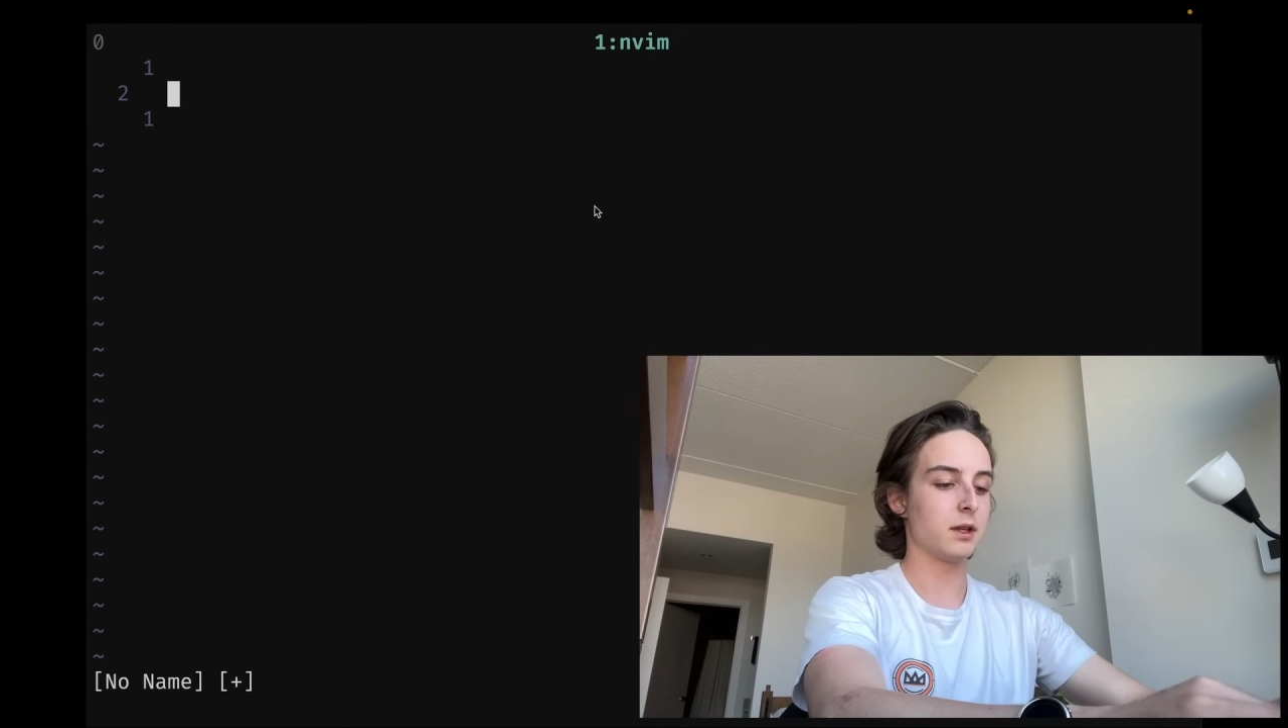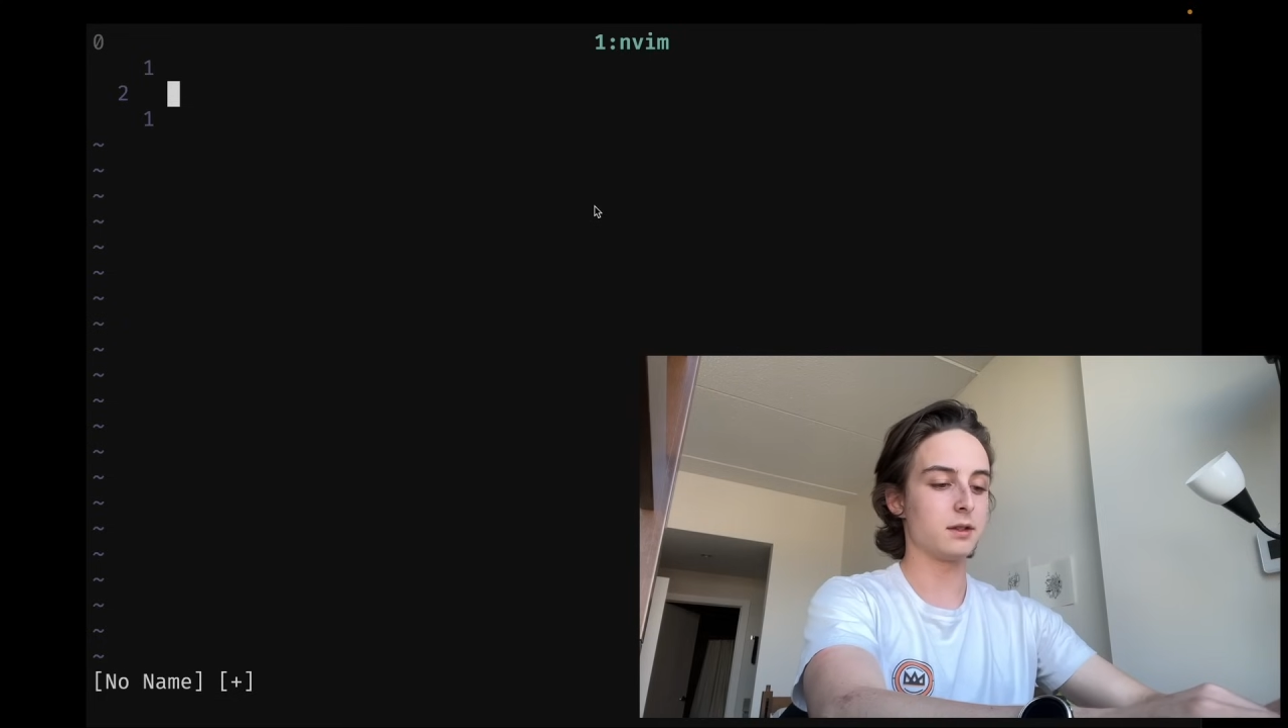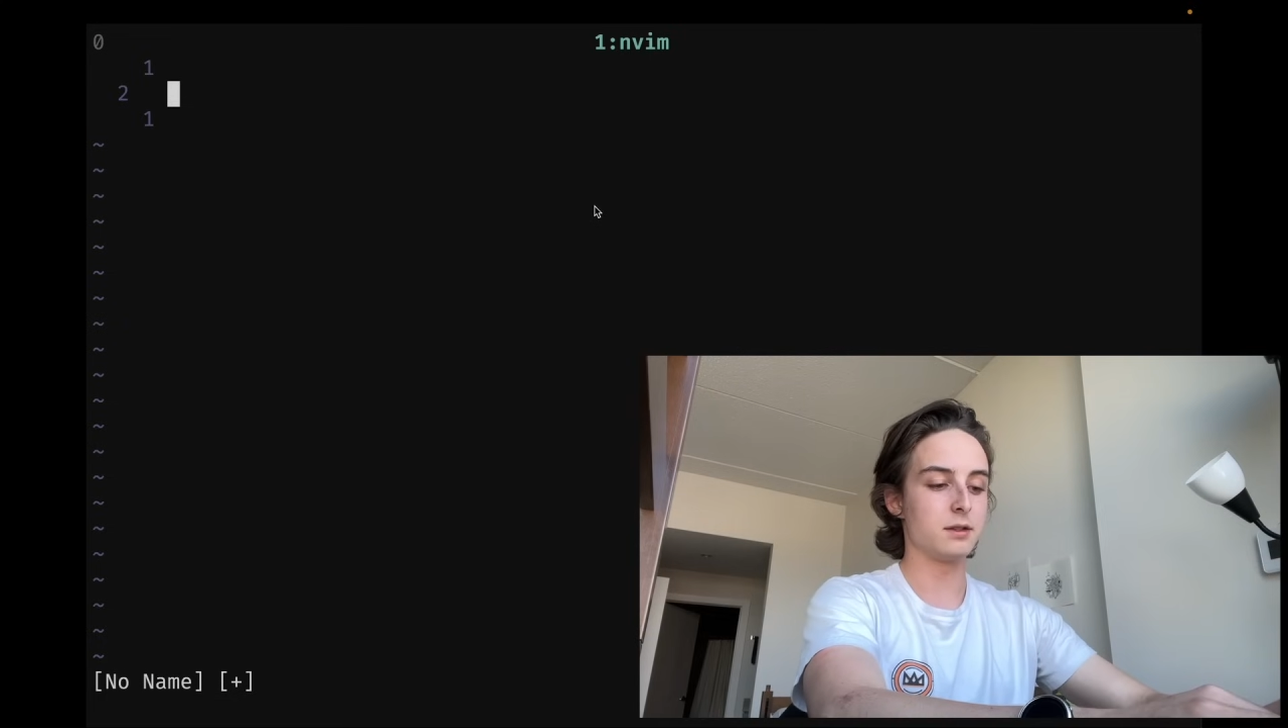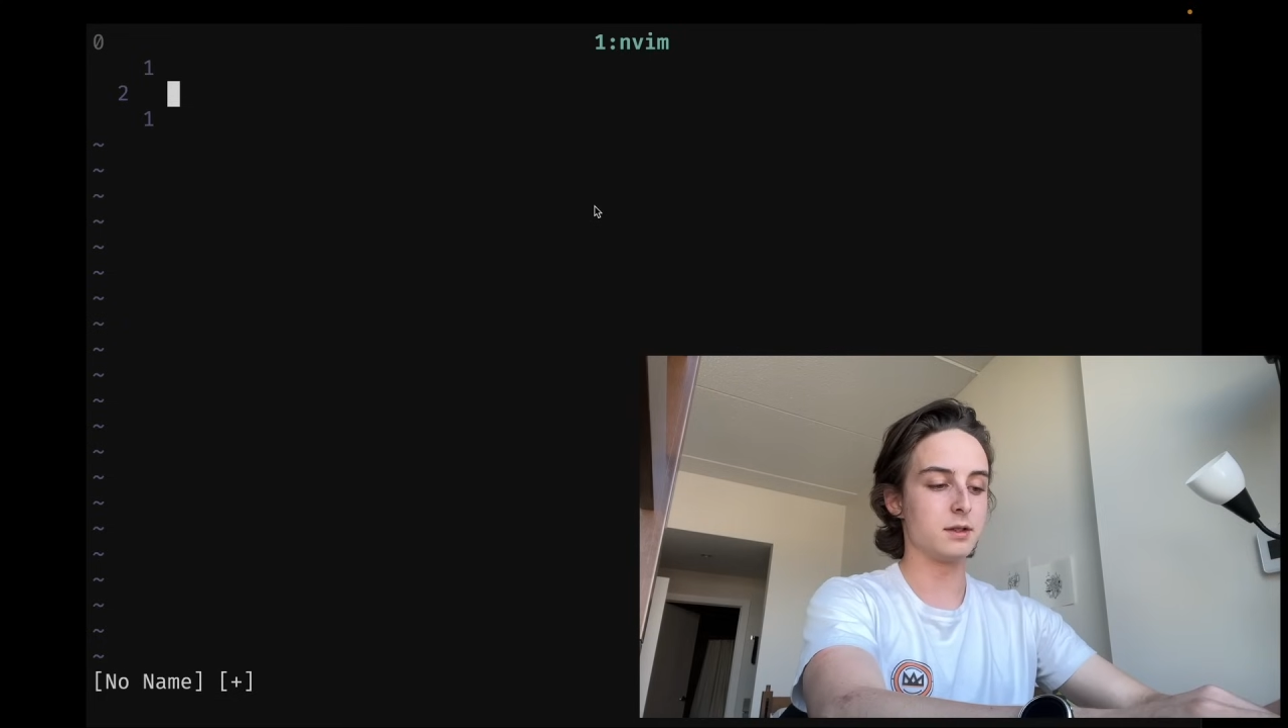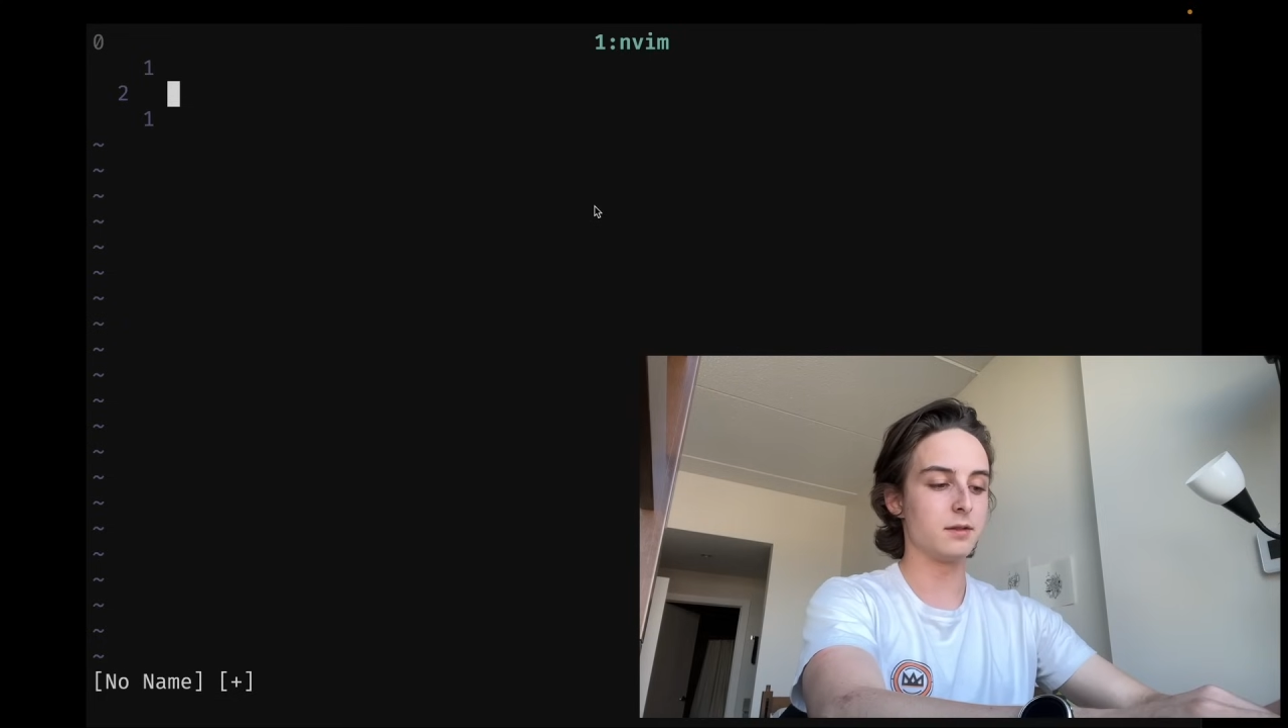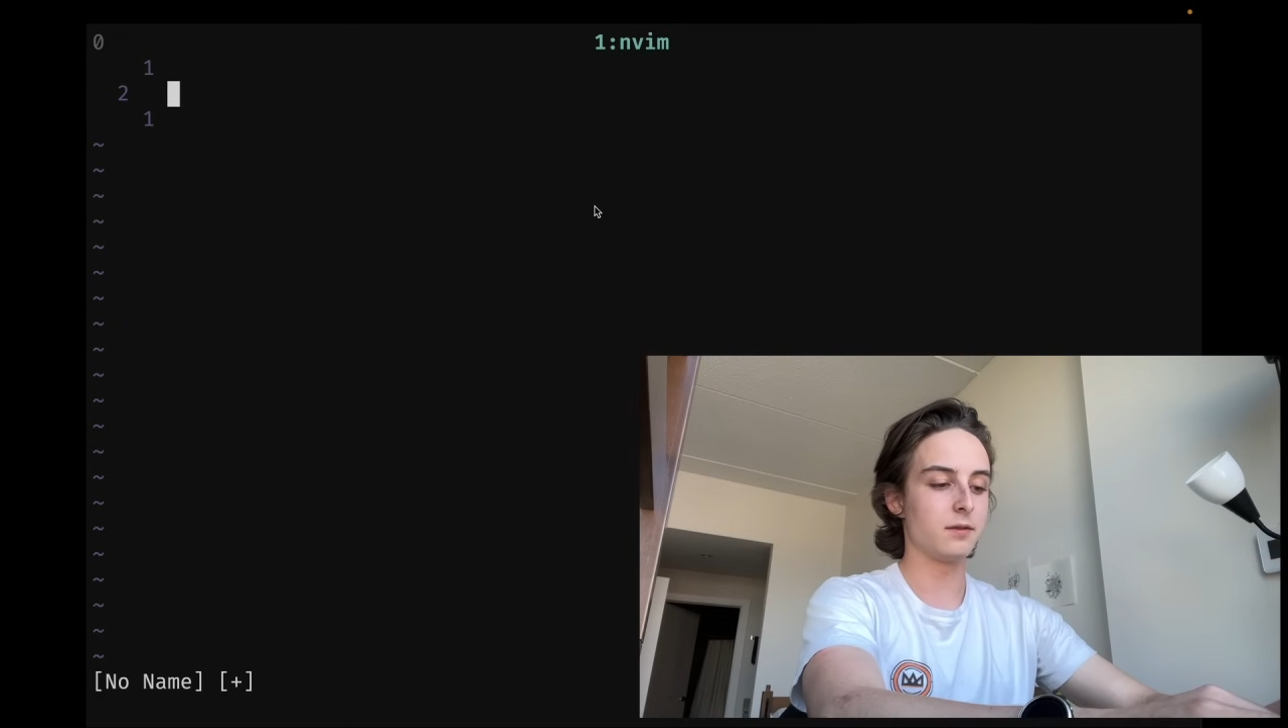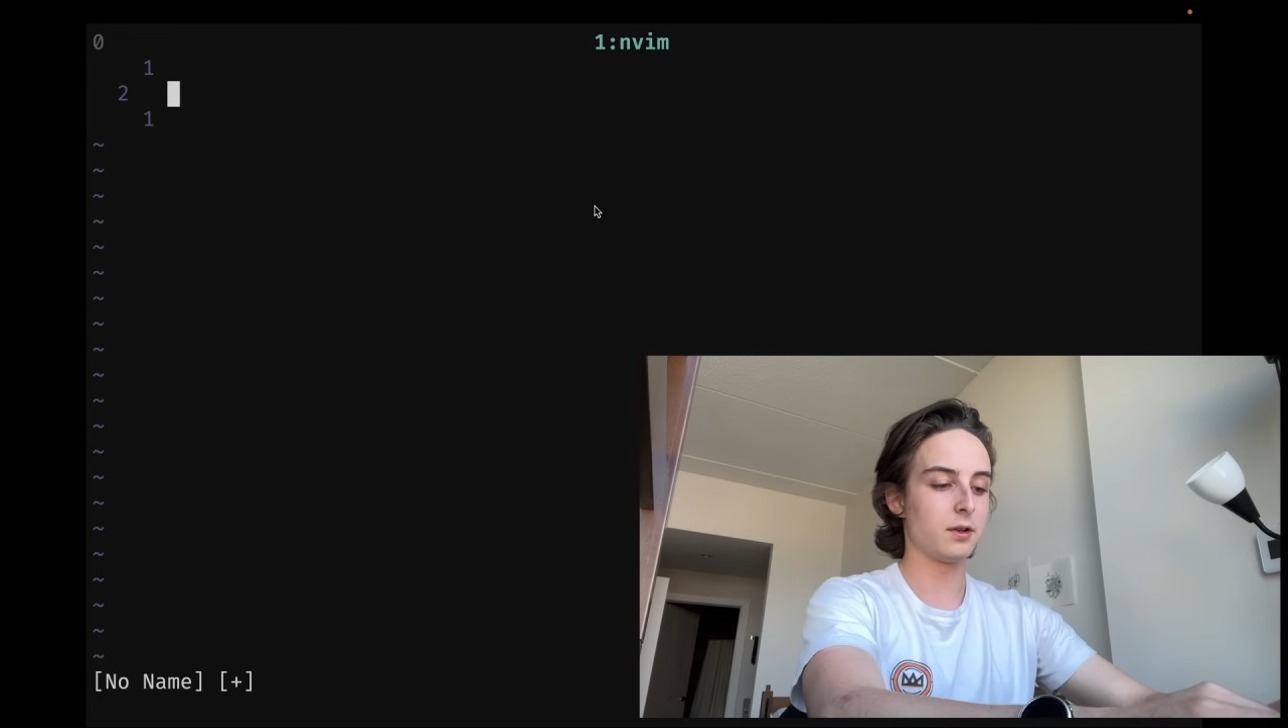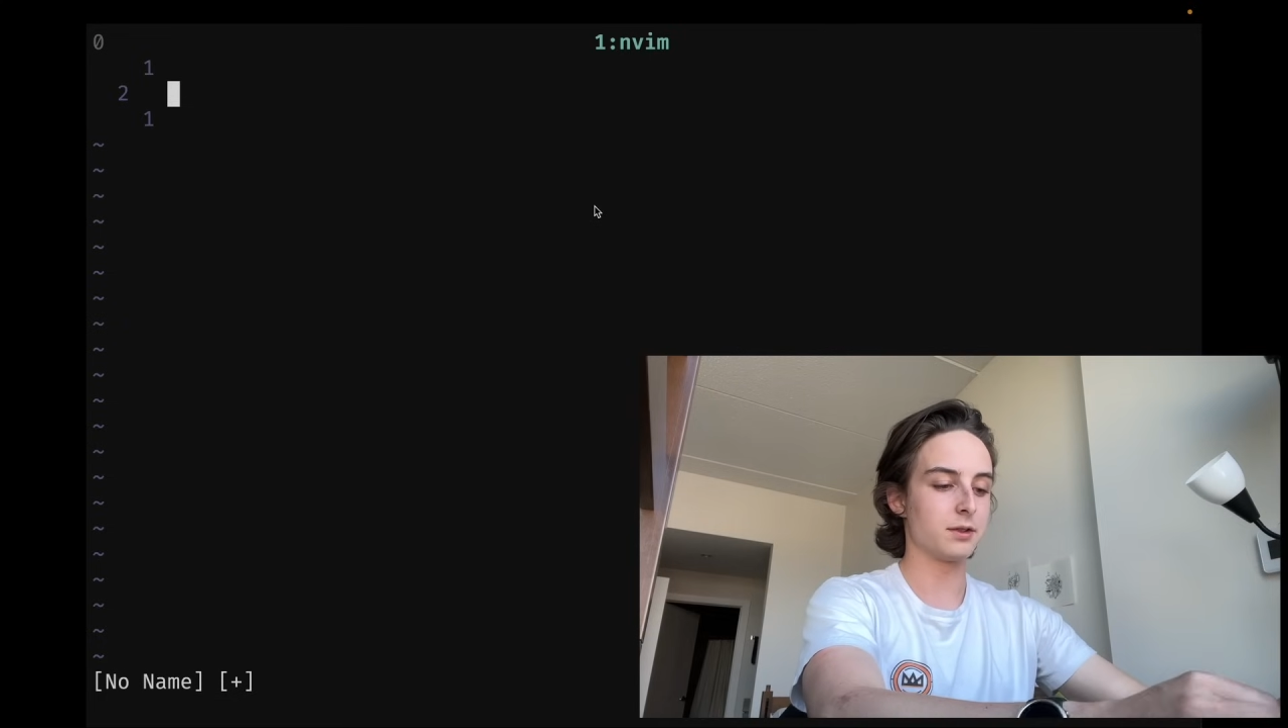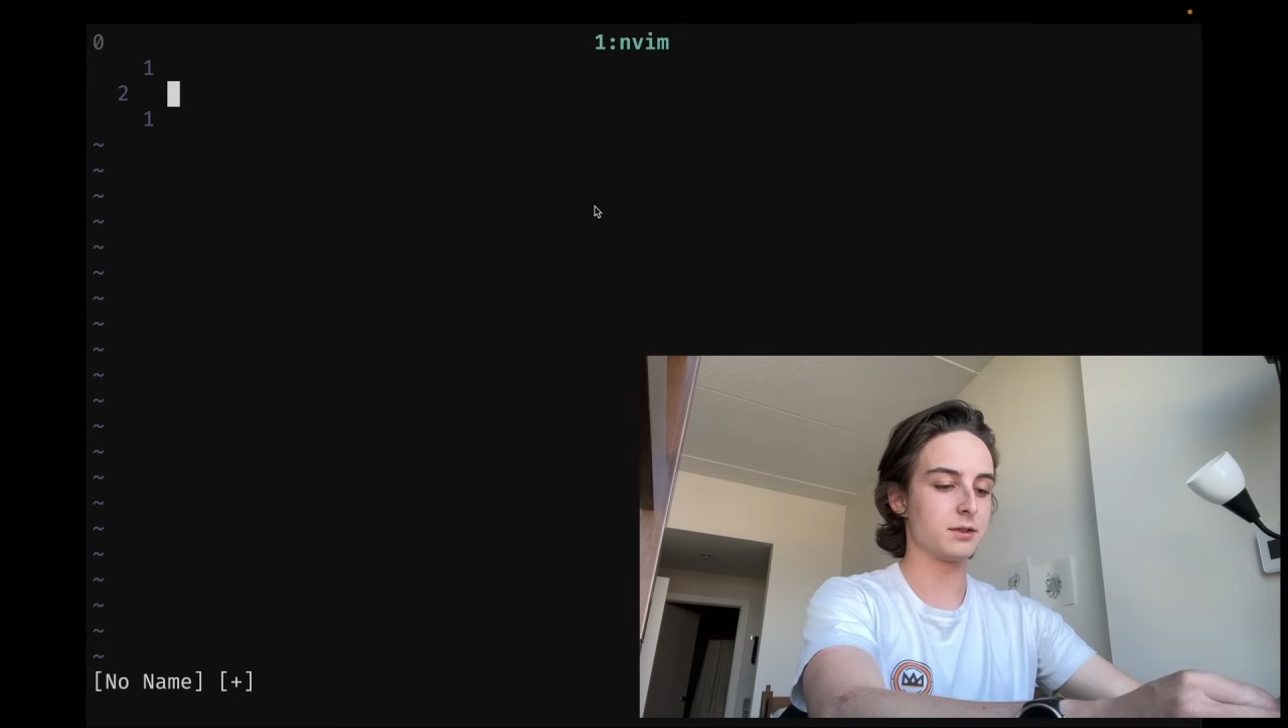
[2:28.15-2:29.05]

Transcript: at the default